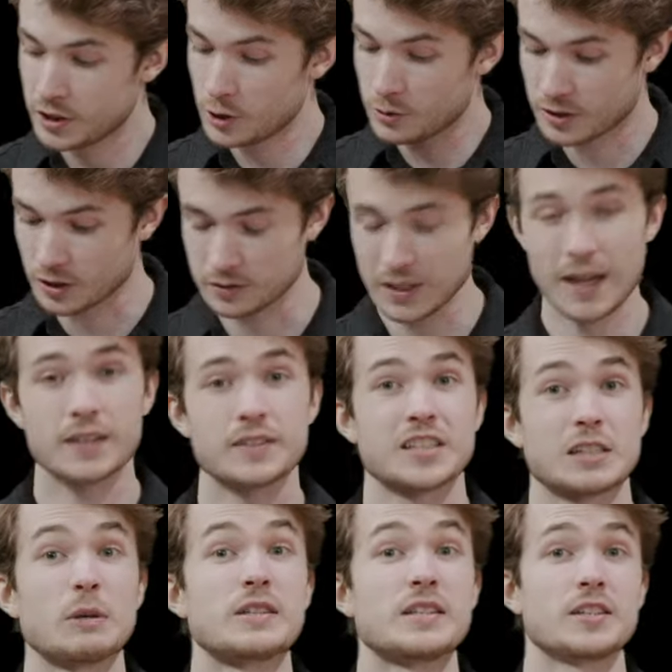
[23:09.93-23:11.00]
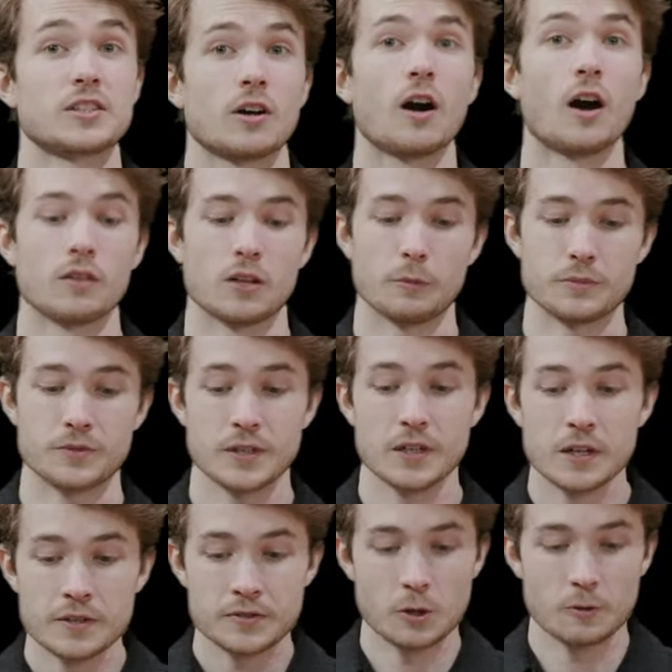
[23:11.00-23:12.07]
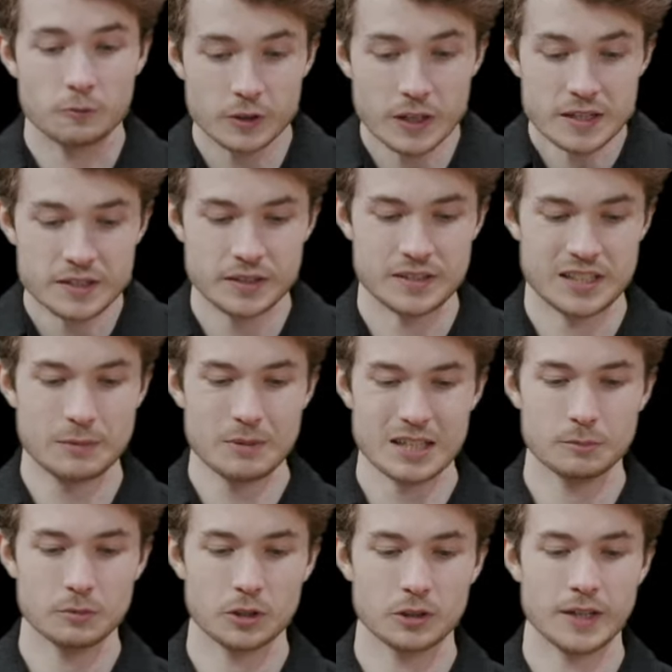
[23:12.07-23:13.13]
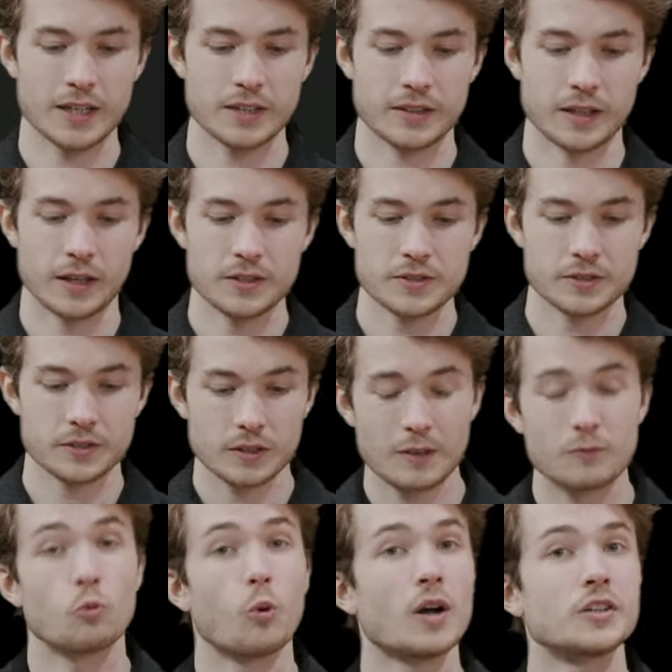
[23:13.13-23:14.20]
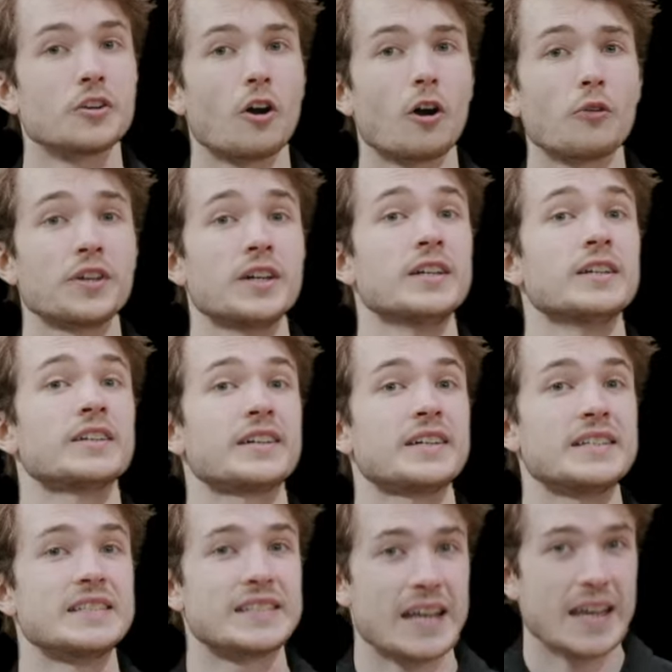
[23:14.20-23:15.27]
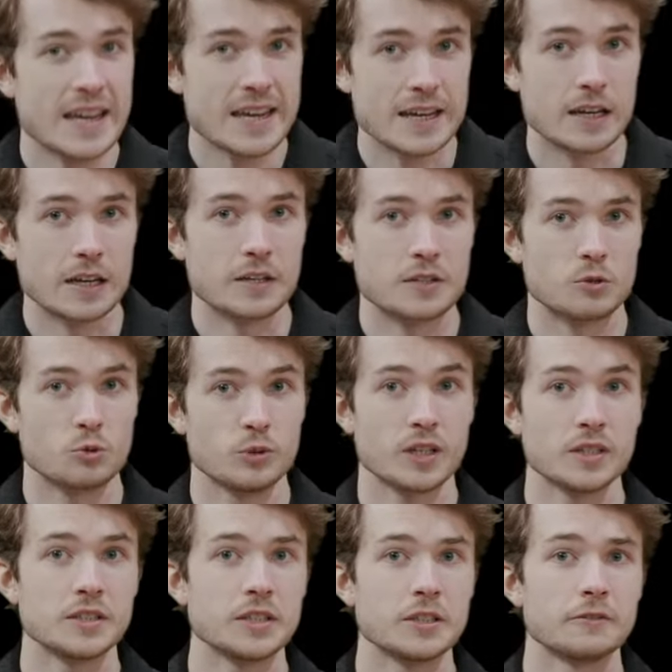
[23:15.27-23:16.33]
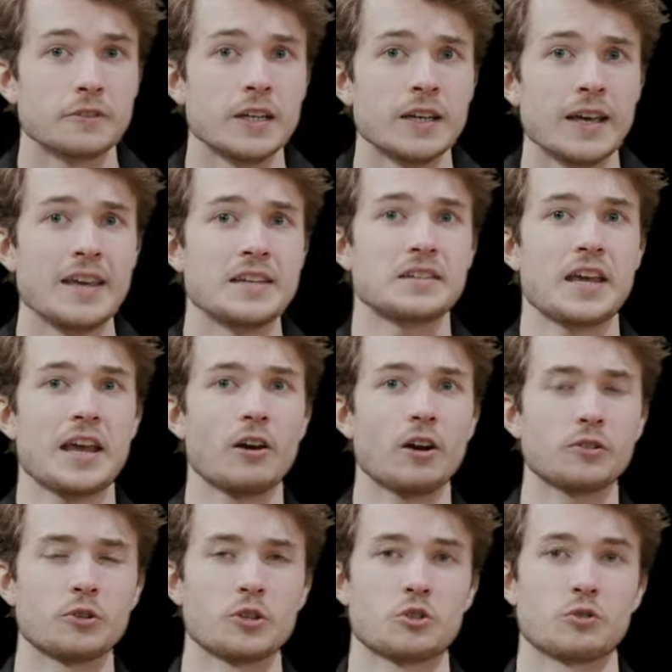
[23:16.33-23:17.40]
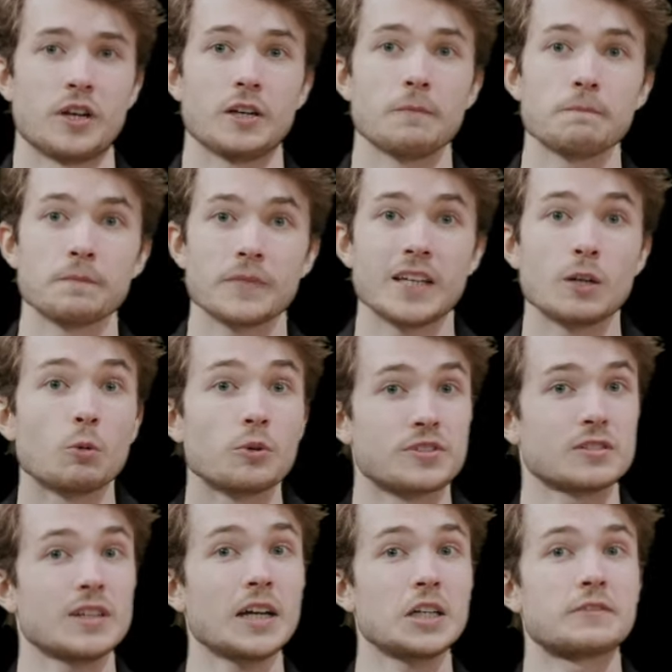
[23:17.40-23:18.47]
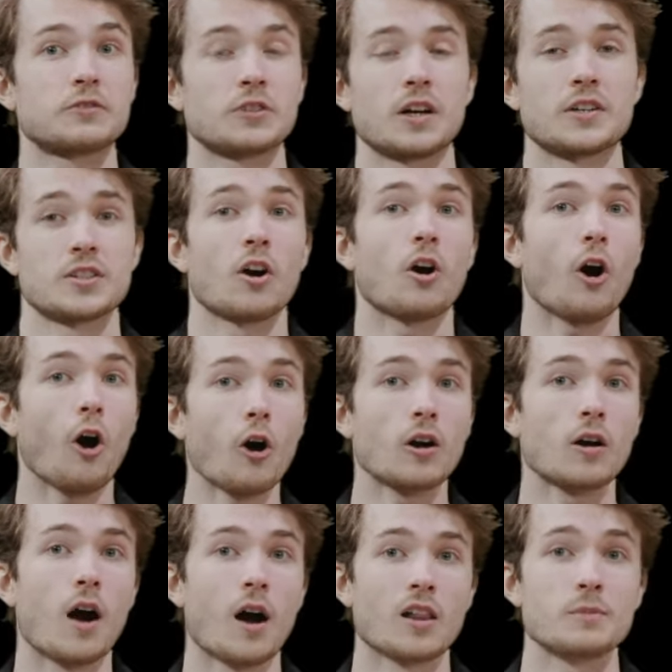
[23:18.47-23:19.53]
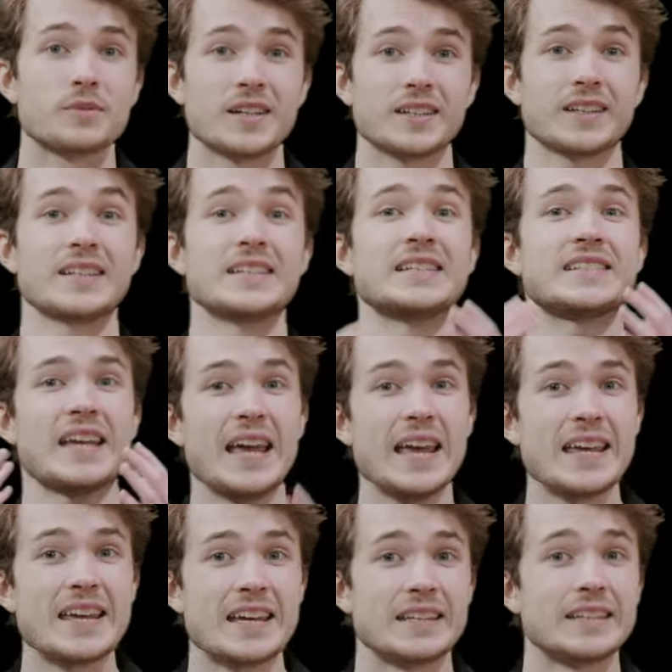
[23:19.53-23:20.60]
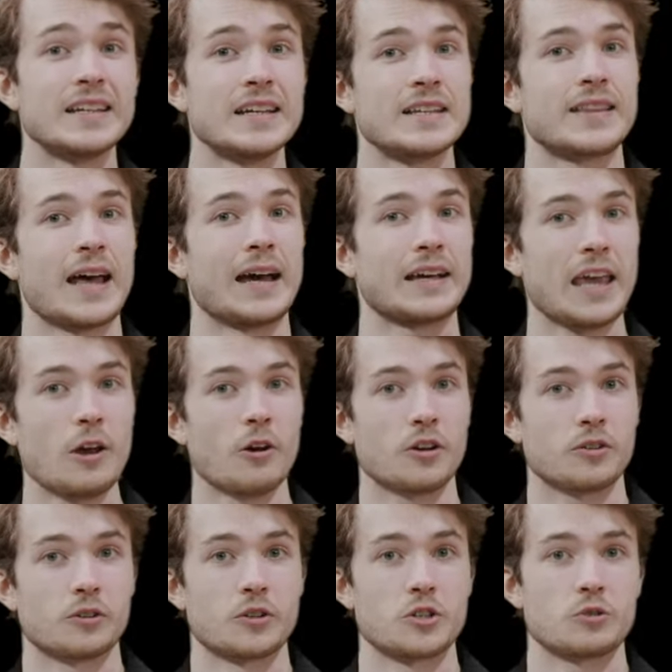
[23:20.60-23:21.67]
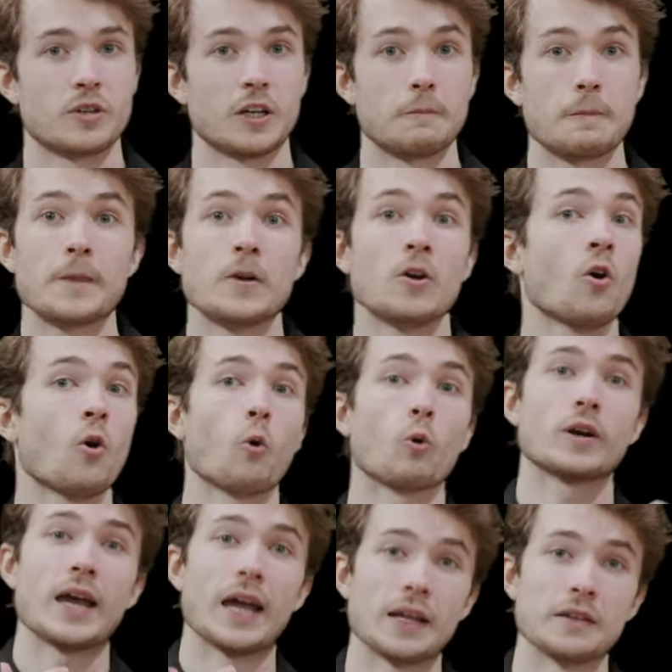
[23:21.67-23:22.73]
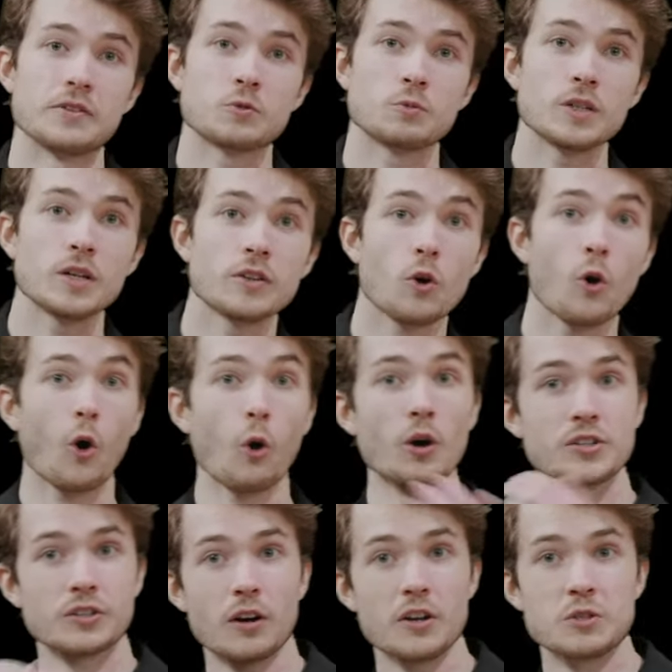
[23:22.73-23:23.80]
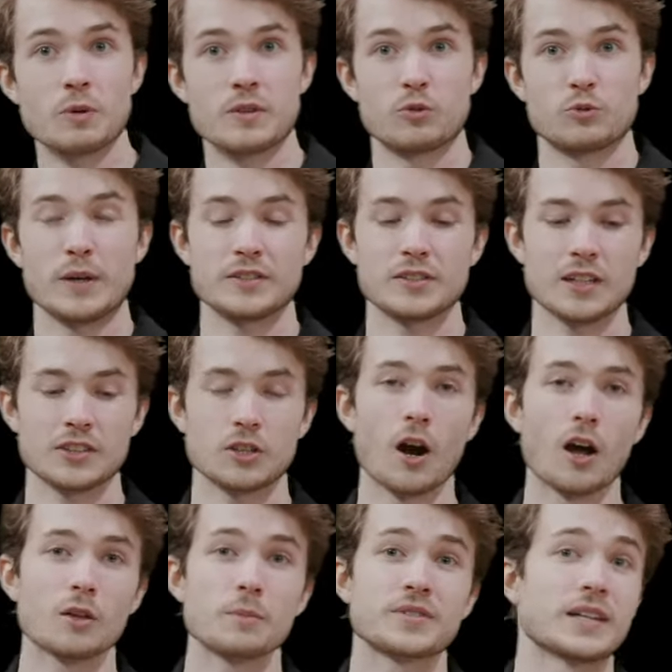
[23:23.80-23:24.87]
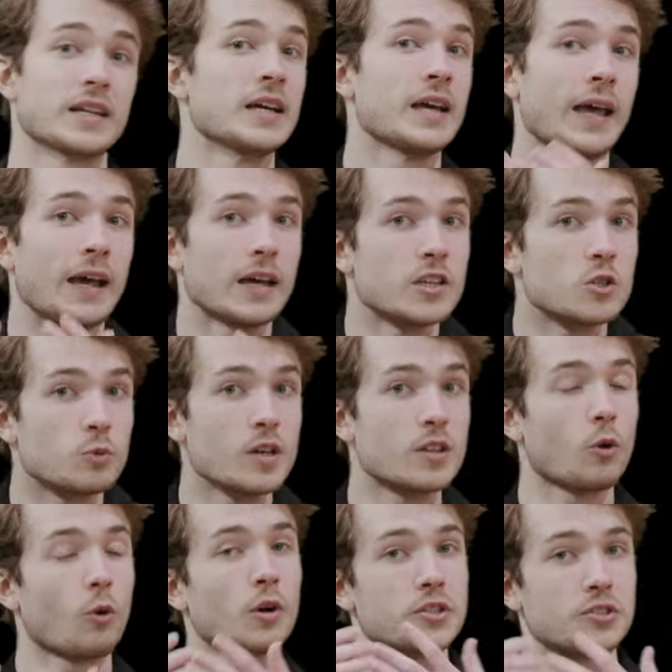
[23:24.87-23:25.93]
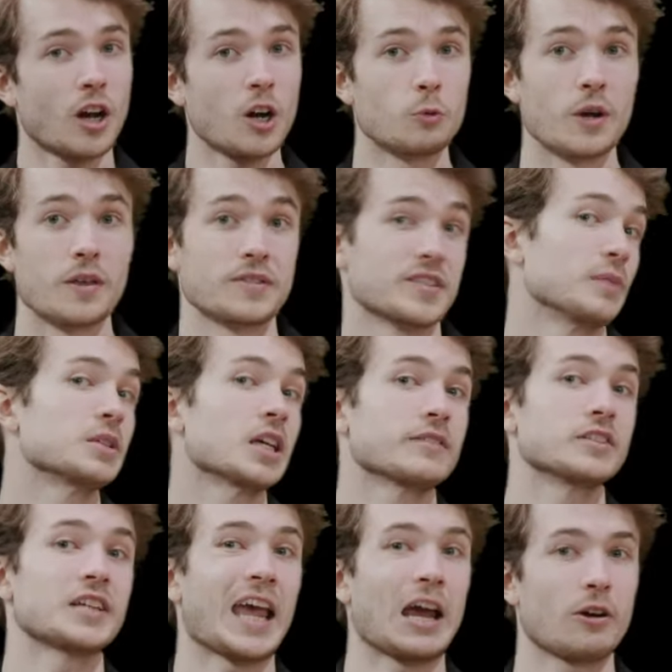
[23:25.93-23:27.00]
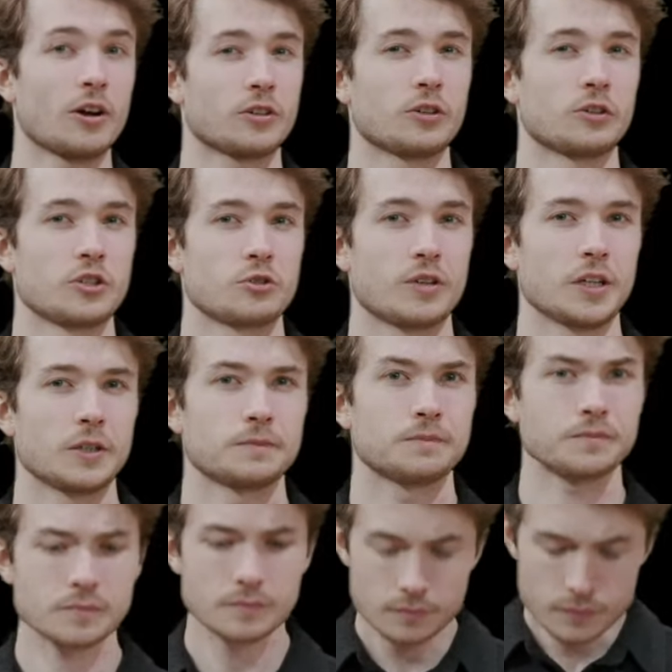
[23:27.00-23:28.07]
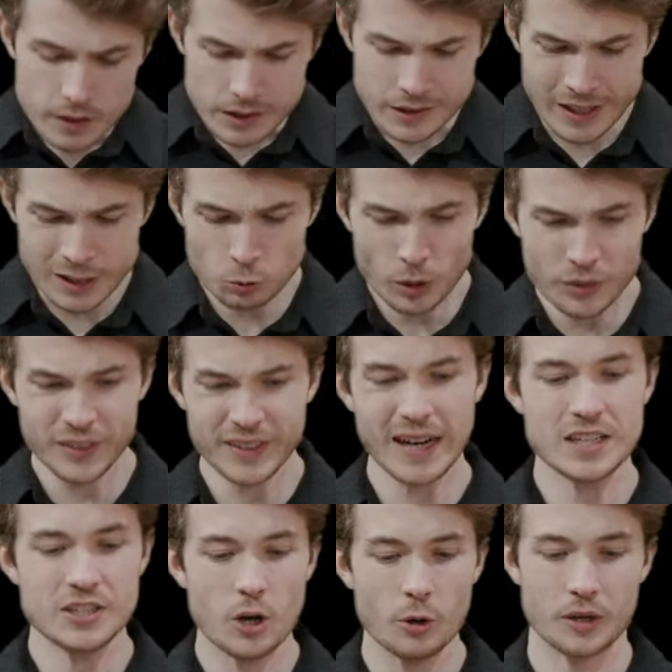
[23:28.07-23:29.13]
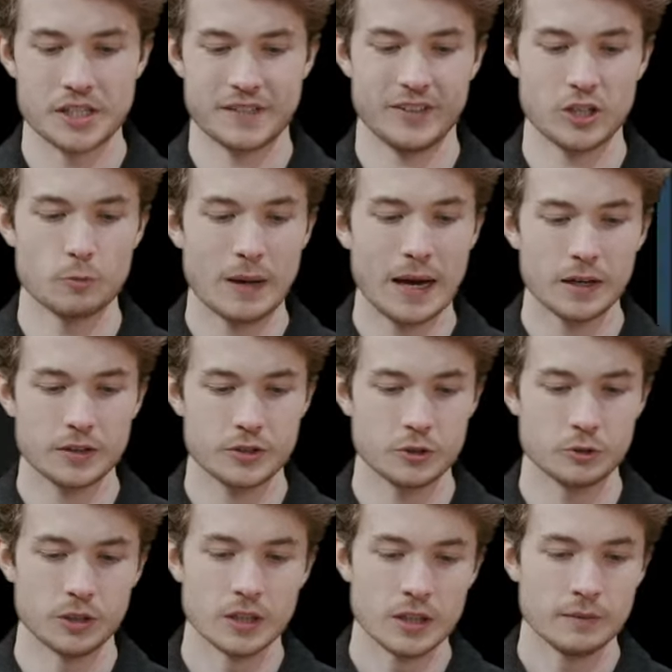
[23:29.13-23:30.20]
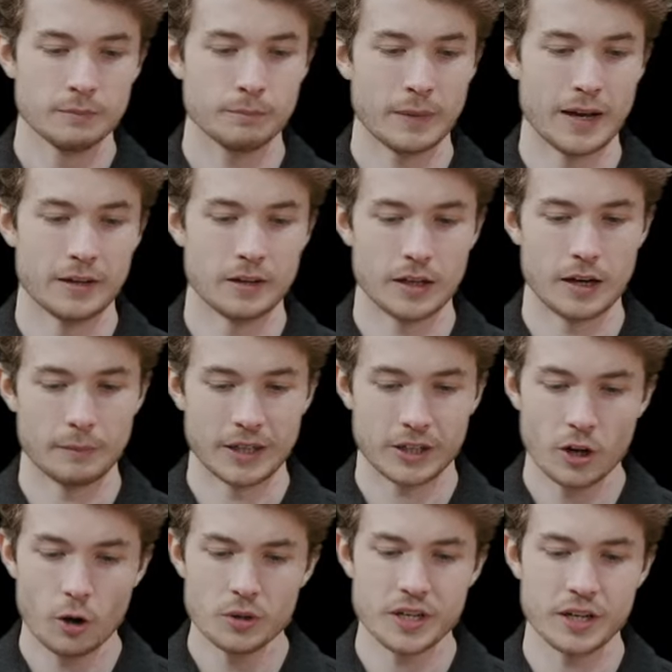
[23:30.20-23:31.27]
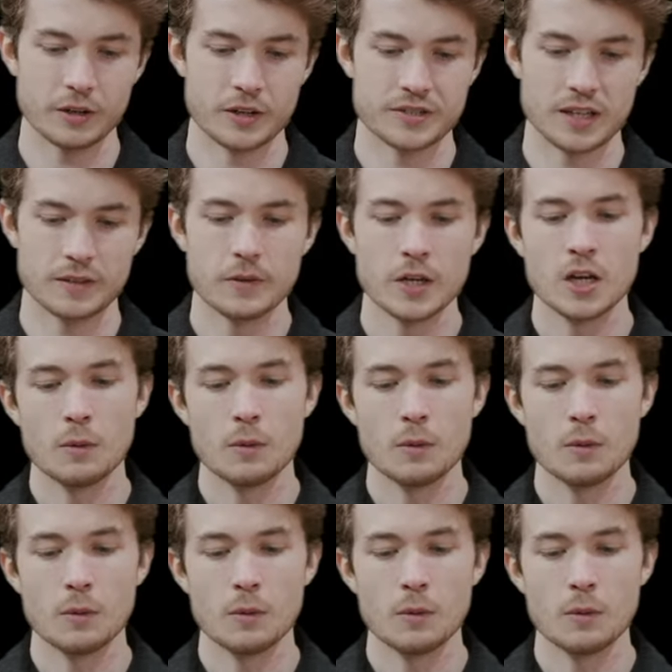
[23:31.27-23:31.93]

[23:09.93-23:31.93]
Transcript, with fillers: to select some of these columns. So for instance, some of them look like this. We have one called contains, which we could give a character string, and it will select for us all columns that contain that character string, or ends with or starts with, which might select columns that end with or start with some given character string. And one thing I notice, if I go back to my, uh, my code here, is that